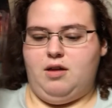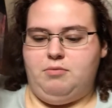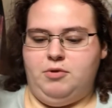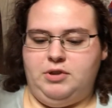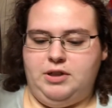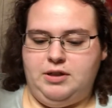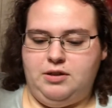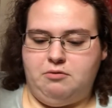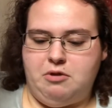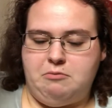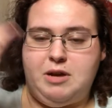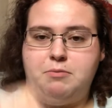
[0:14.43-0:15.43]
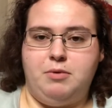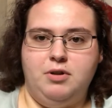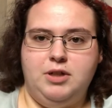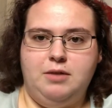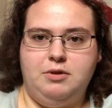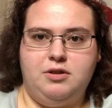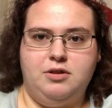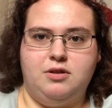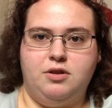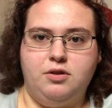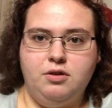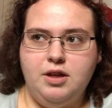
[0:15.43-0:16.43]
posting this around my birthday, which is
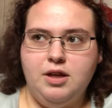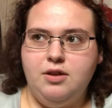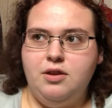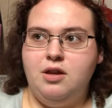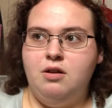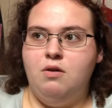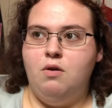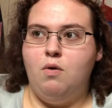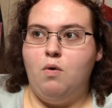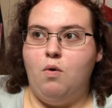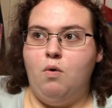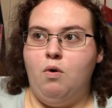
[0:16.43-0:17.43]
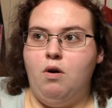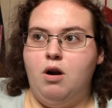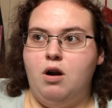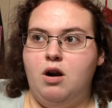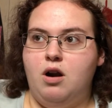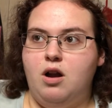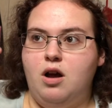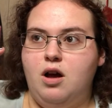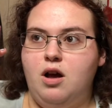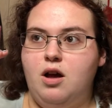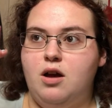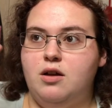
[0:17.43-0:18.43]
the 30th, or
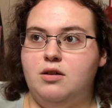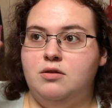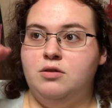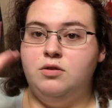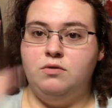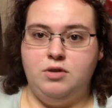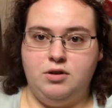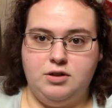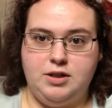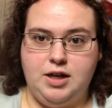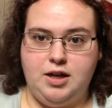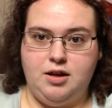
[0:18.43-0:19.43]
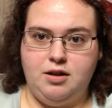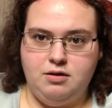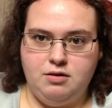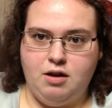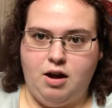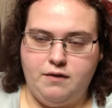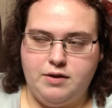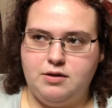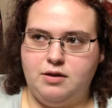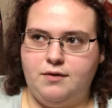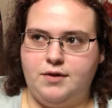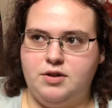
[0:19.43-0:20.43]
New Year's Day,
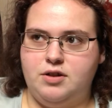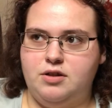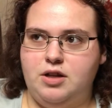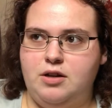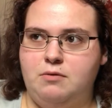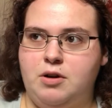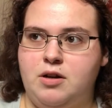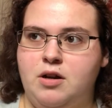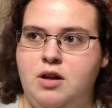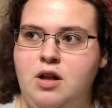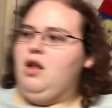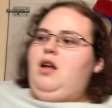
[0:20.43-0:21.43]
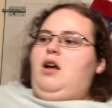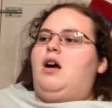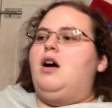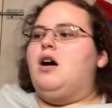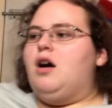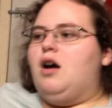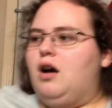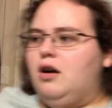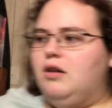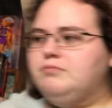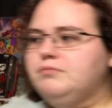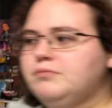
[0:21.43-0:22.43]
obviously the 1st of January.
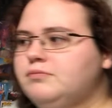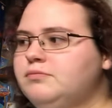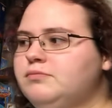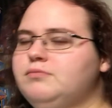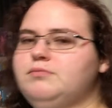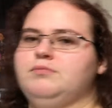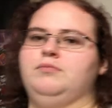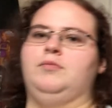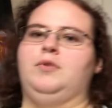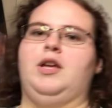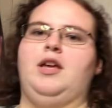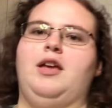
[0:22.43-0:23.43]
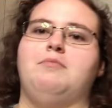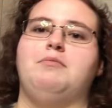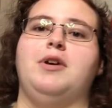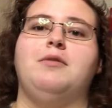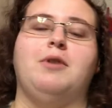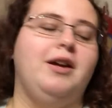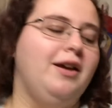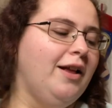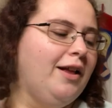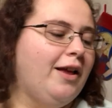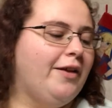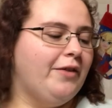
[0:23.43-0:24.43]
And by the way,
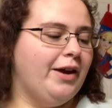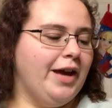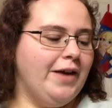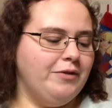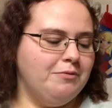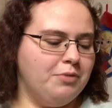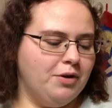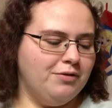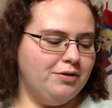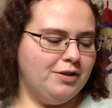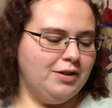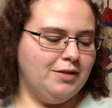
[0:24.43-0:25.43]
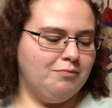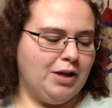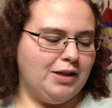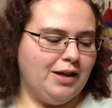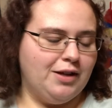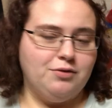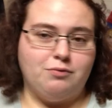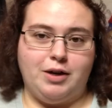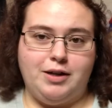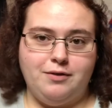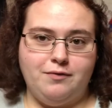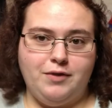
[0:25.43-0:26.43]
if I haven't posted my last
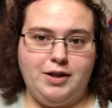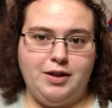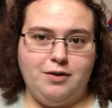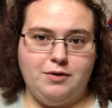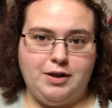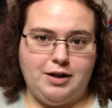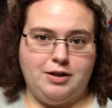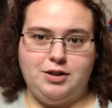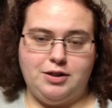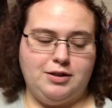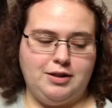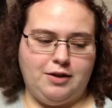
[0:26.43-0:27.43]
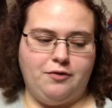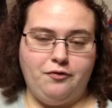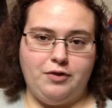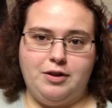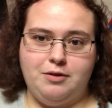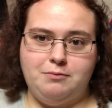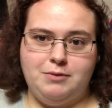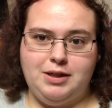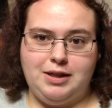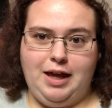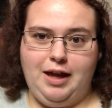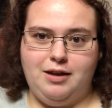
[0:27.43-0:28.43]
random video that I just now filmed
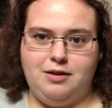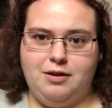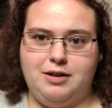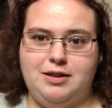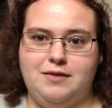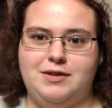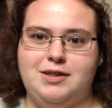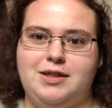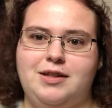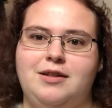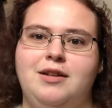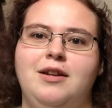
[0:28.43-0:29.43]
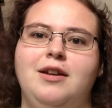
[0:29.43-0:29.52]
yet and you guys haven't seen,